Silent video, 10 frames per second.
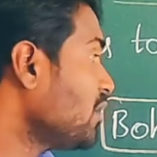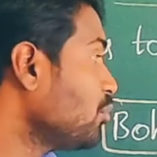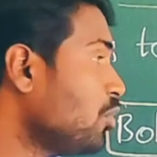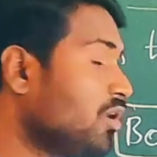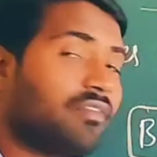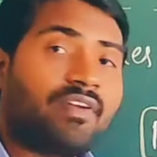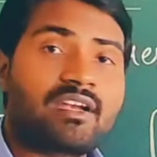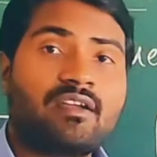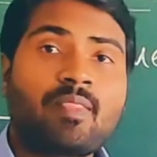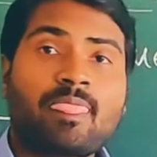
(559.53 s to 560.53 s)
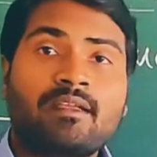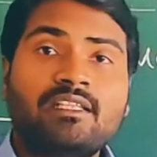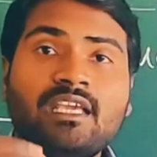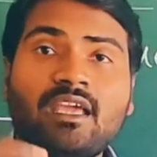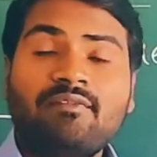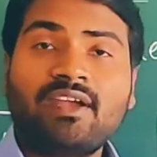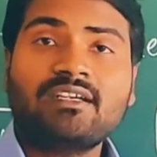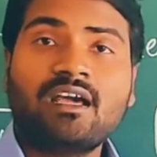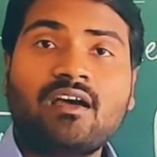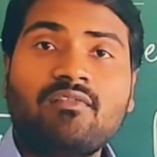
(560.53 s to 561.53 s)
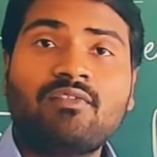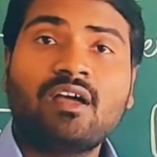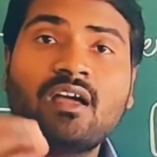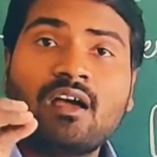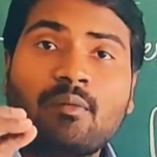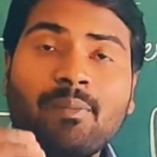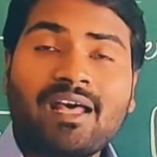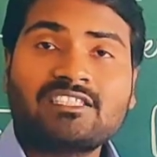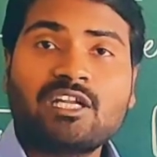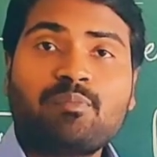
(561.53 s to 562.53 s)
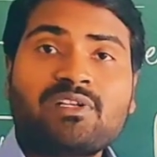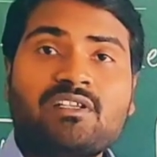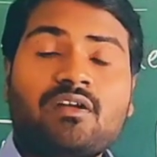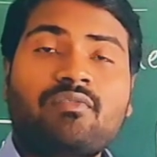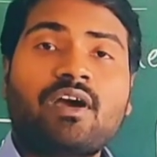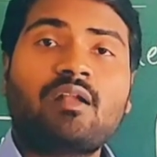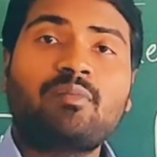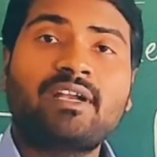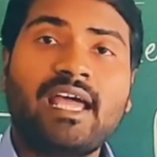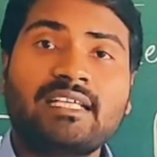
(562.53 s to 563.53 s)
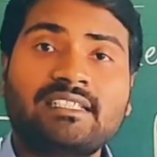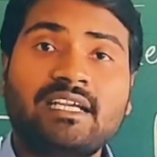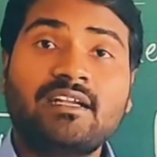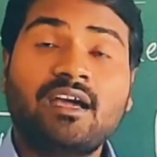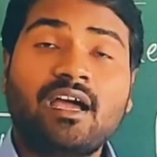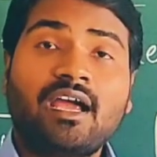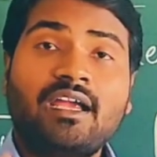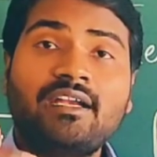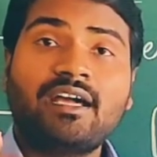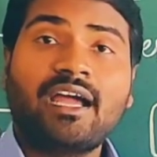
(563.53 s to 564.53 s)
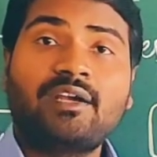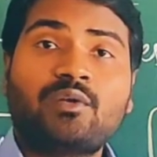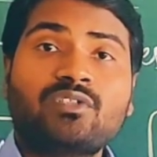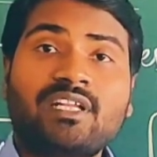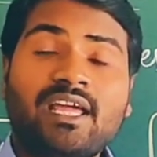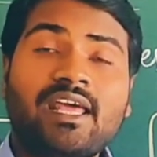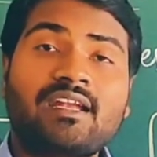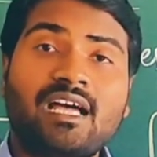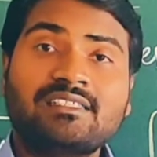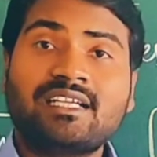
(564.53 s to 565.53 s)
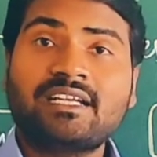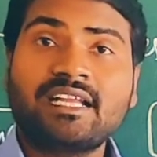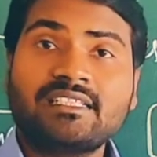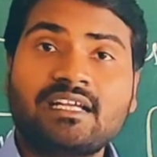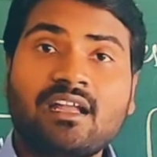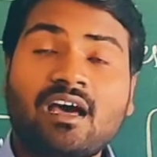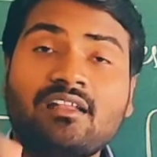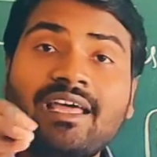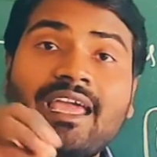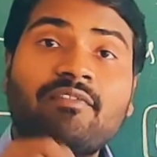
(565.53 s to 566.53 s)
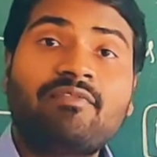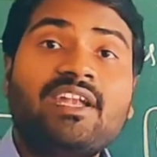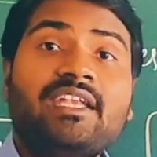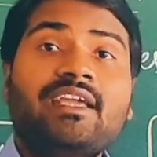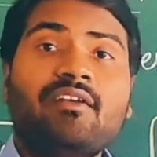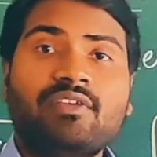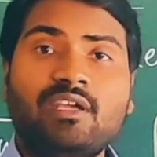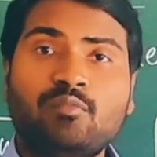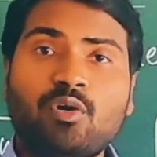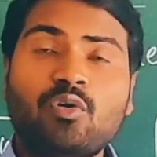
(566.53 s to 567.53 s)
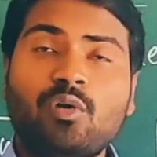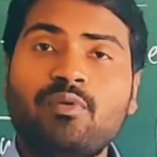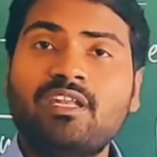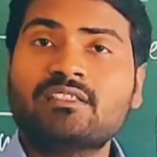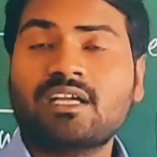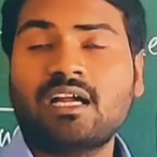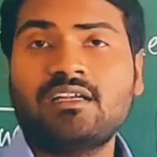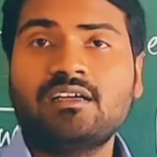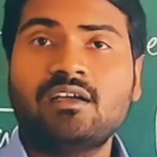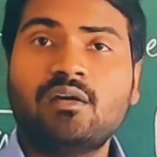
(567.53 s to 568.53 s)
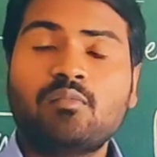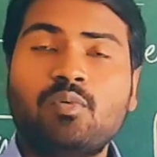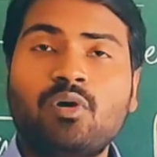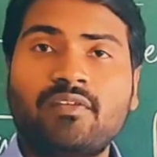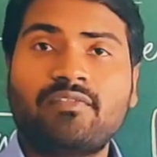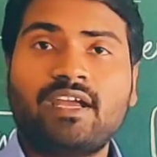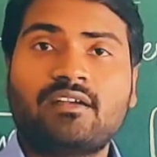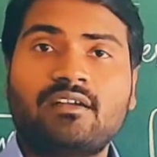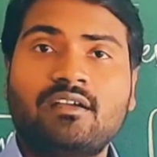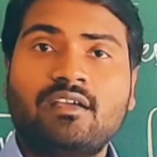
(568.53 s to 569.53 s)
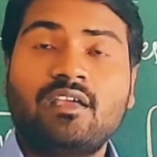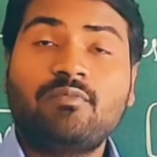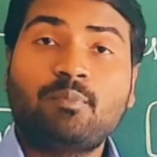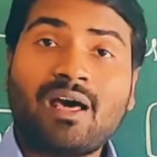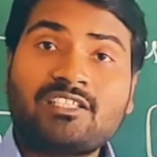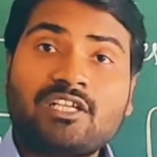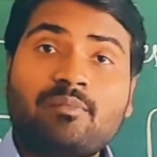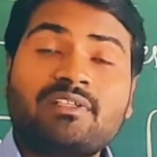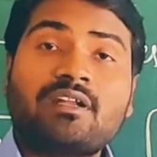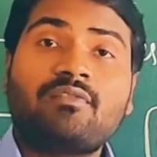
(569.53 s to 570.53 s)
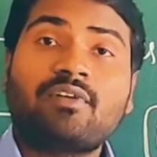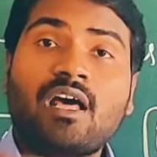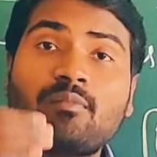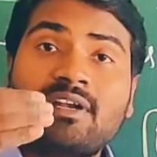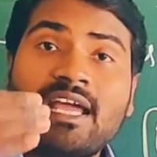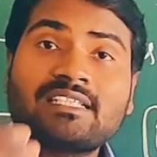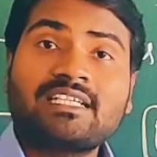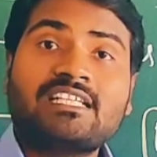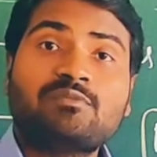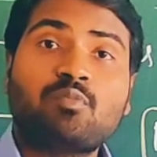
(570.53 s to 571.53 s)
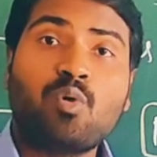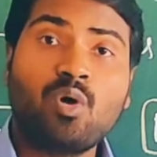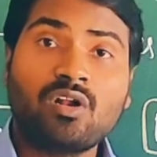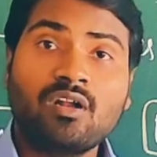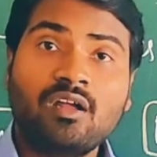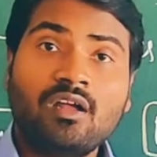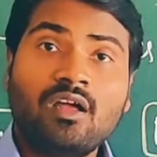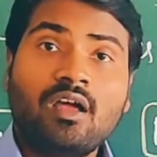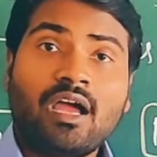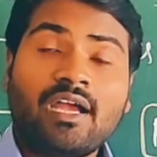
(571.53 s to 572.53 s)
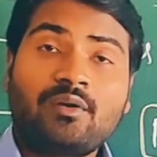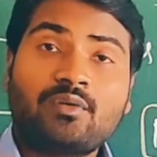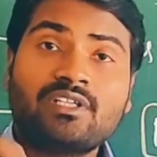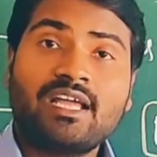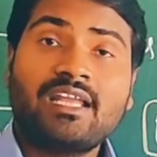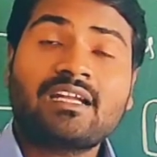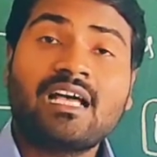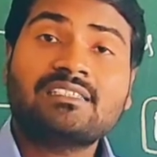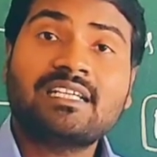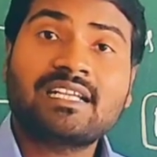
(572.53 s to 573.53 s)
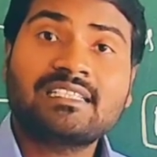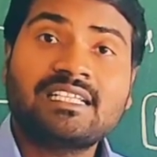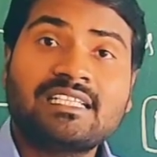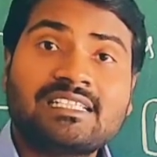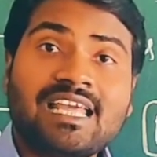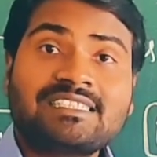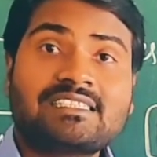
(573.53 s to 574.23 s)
Bohr effect. The effect of partial pressure of carbon dioxide and hydrogen ion concentration on the affinity of hemoglobin is called Bohr effect. If partial pressure of carbon dioxide is more, hydrogen ion concentration is less,